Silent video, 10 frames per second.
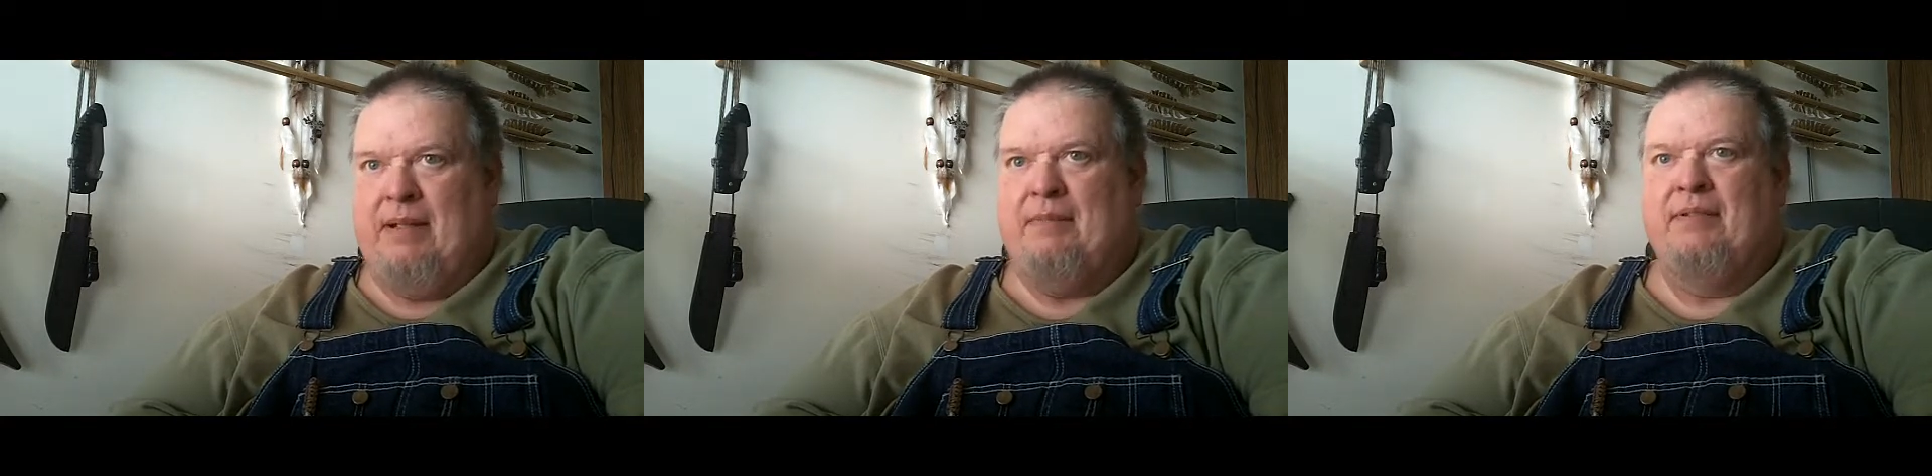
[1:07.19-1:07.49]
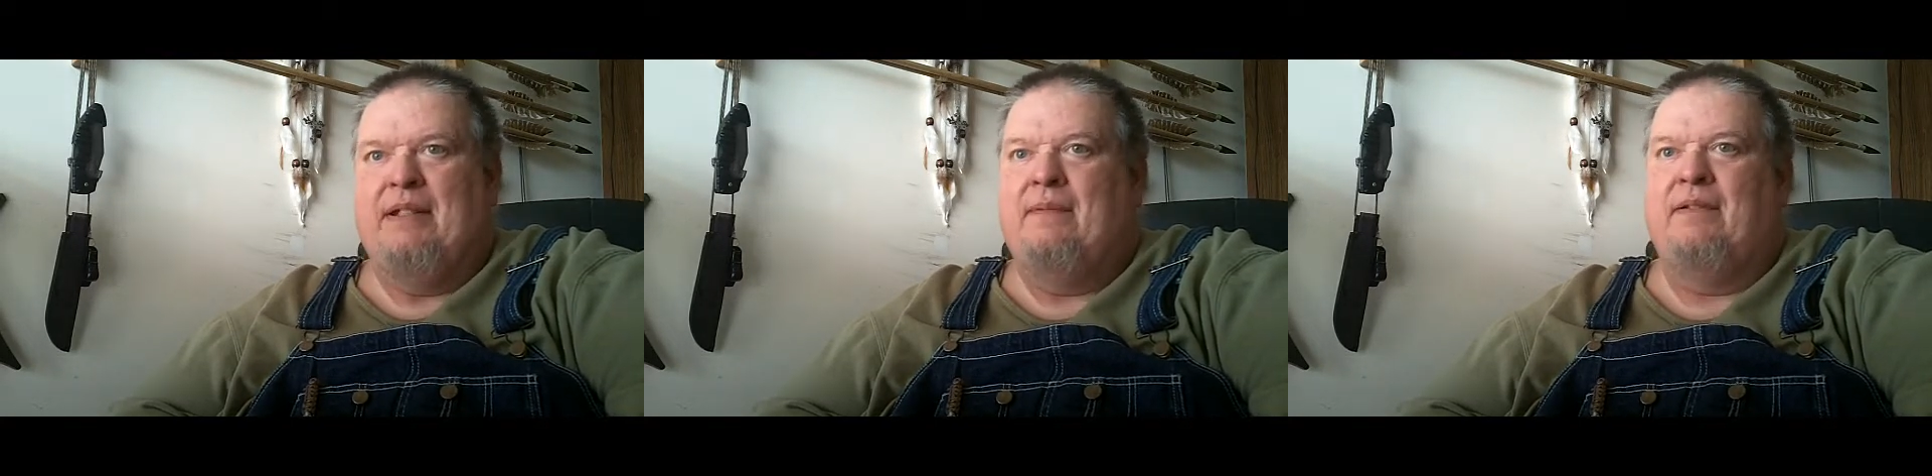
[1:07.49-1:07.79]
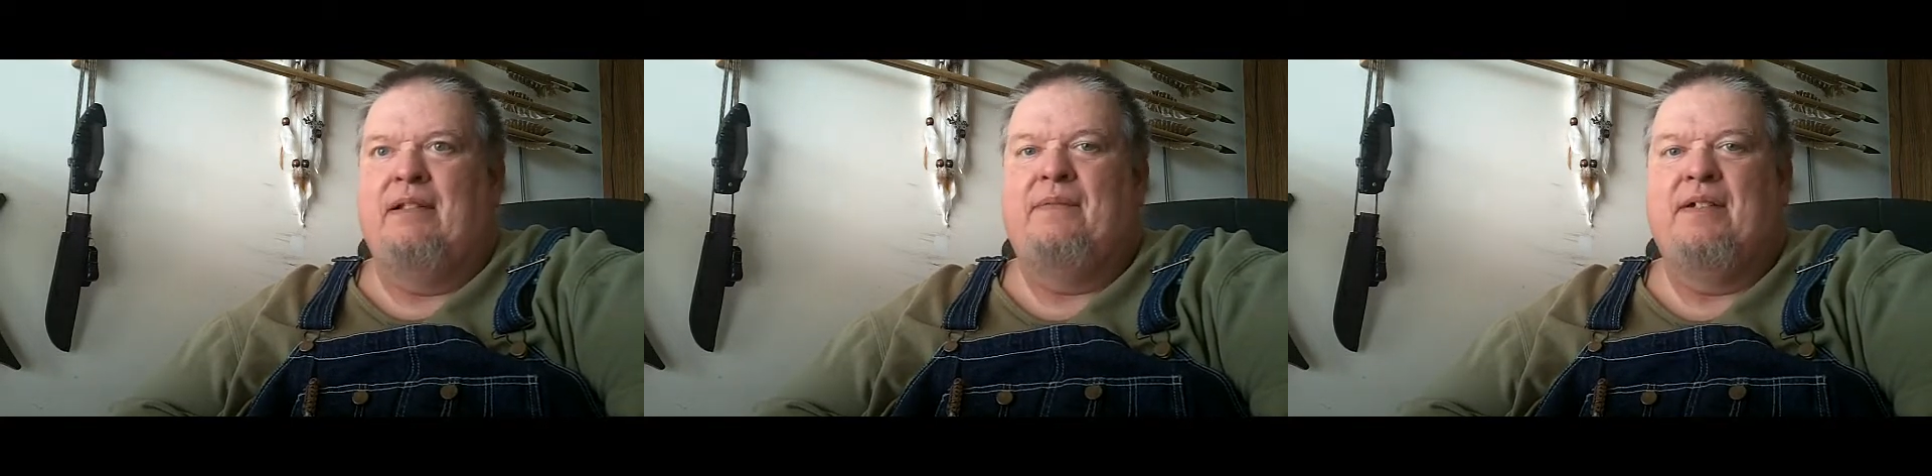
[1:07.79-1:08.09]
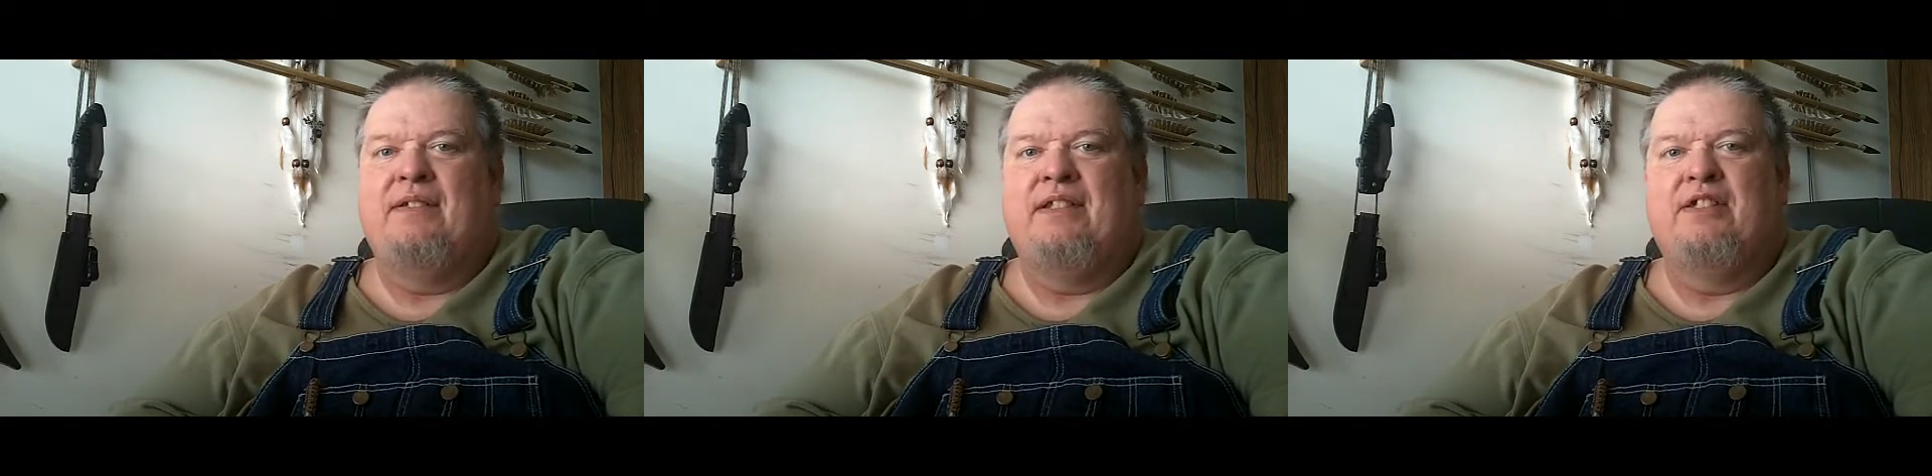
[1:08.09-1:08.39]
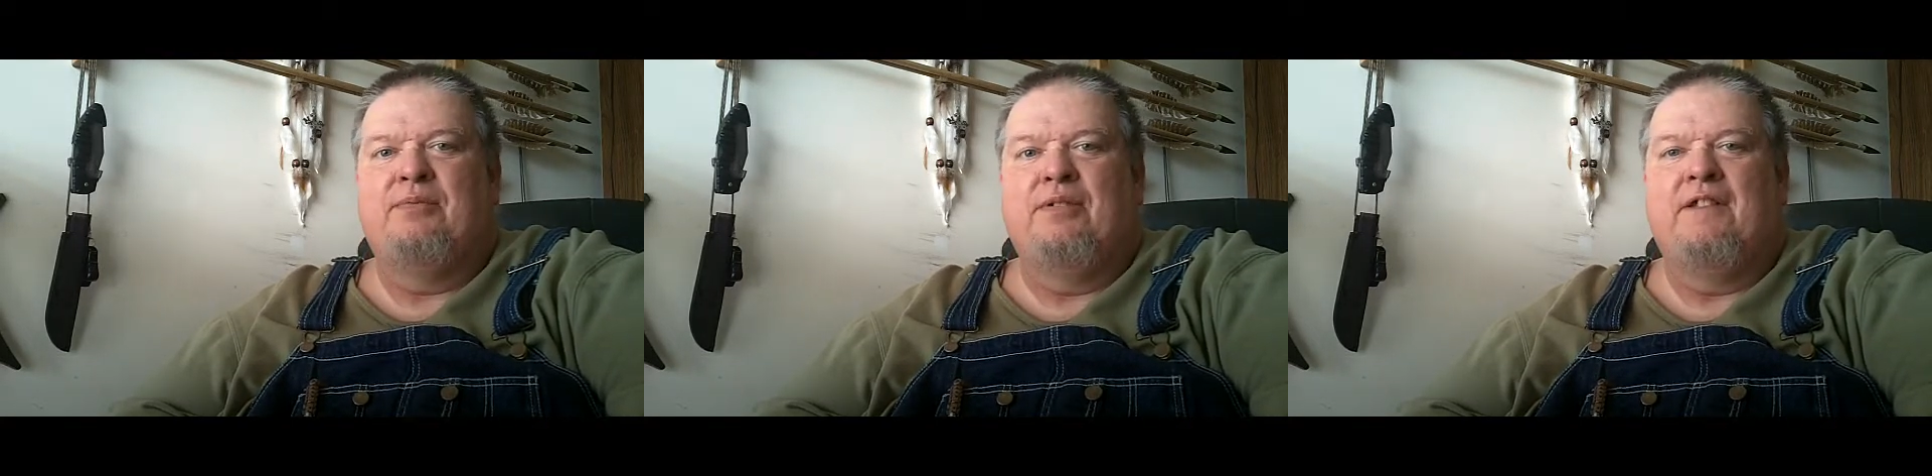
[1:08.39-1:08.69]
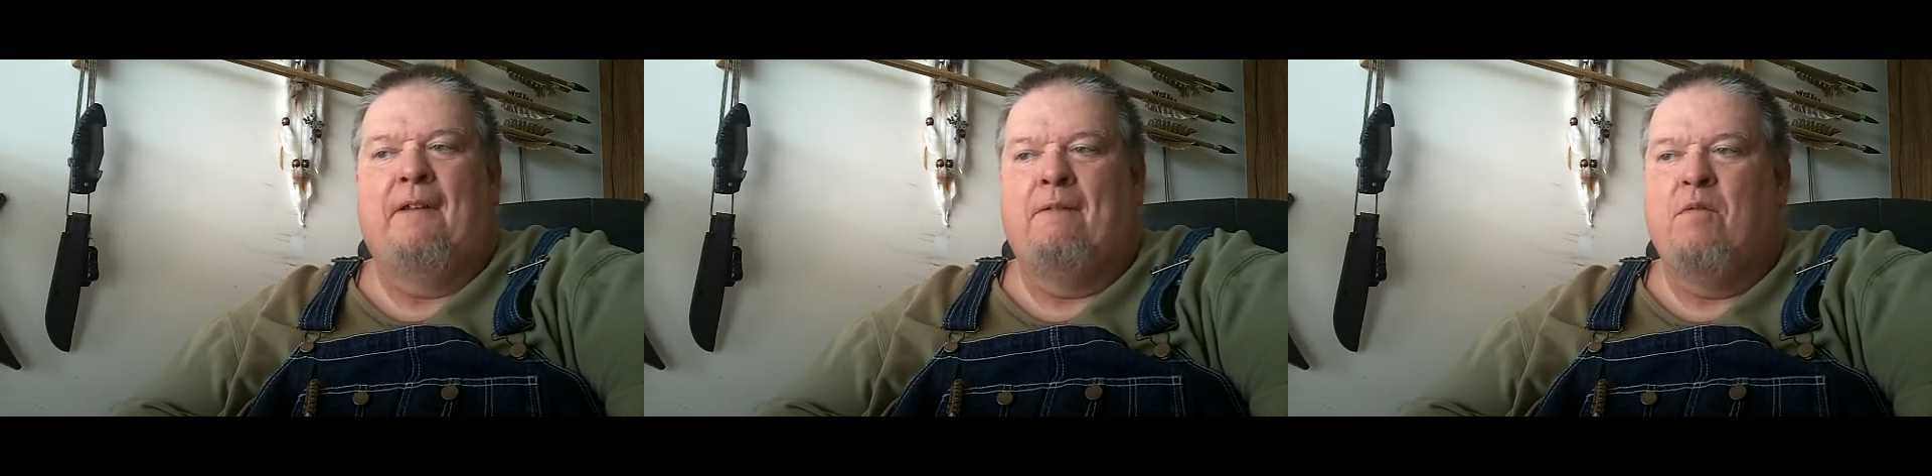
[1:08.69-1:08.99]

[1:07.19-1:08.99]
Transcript: people definitely felt this one.